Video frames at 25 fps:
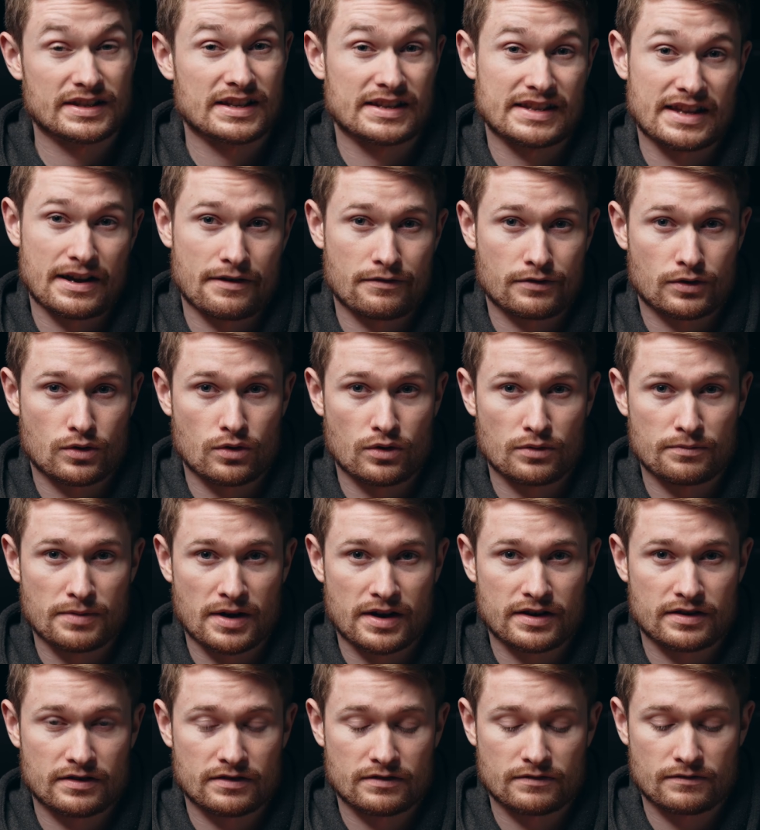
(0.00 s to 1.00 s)
there's that record
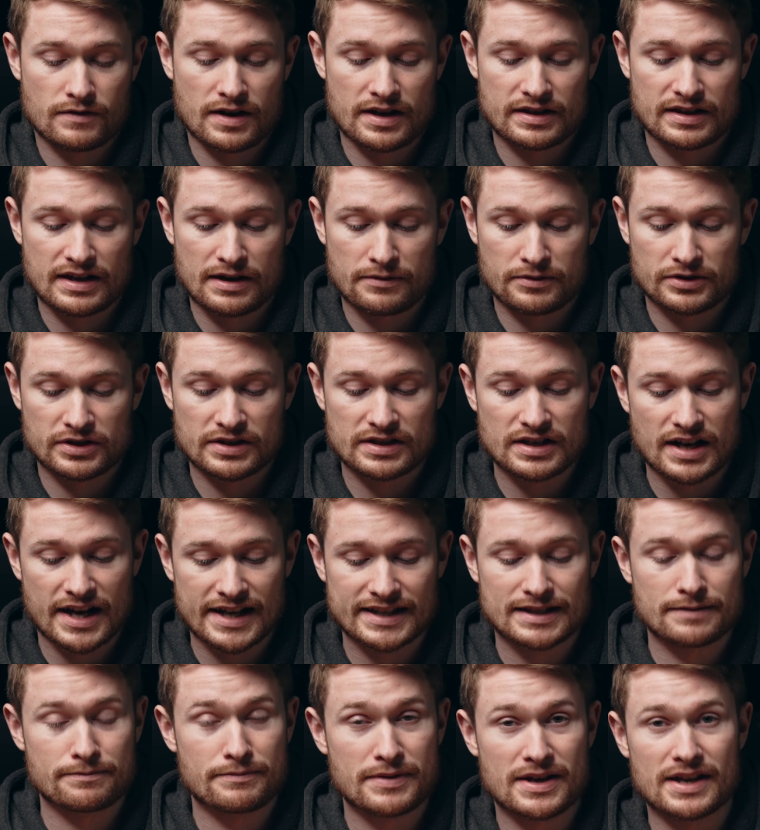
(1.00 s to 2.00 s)
button right there, which is
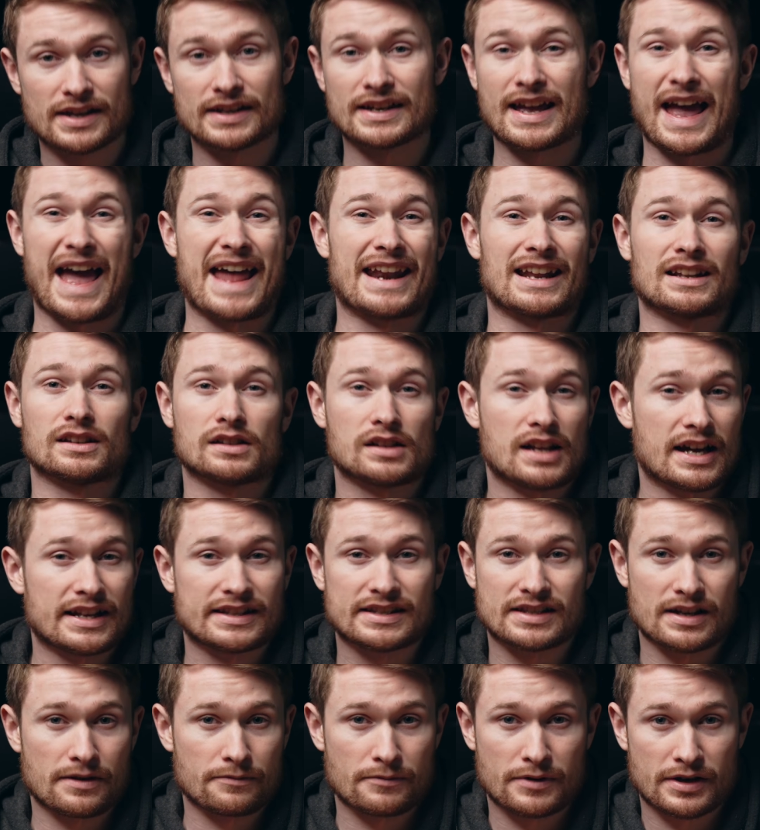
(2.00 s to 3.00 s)
nice and big, and it
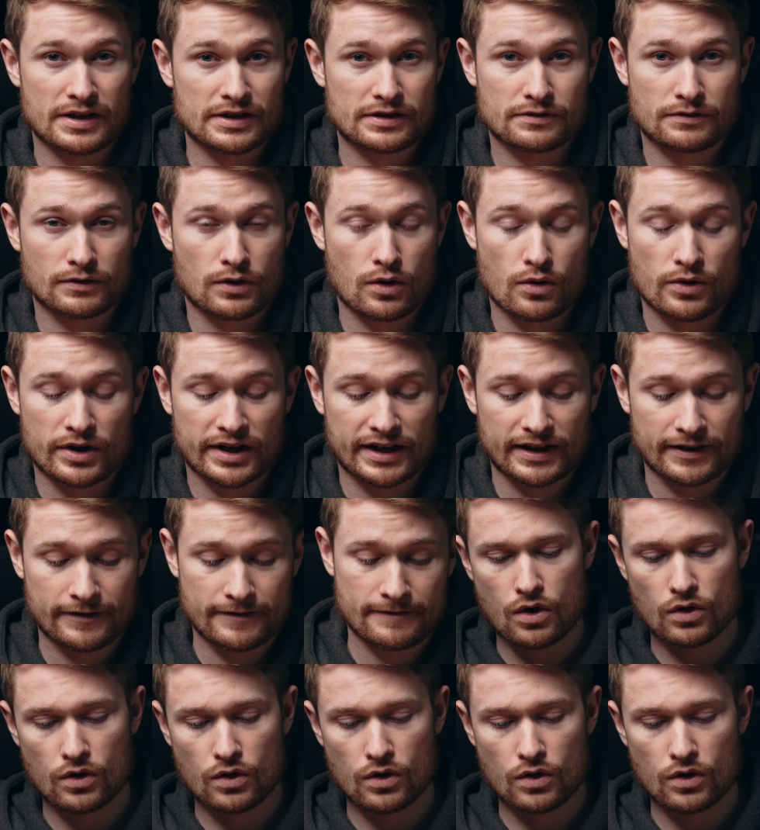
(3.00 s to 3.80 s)
lights up when it's recording.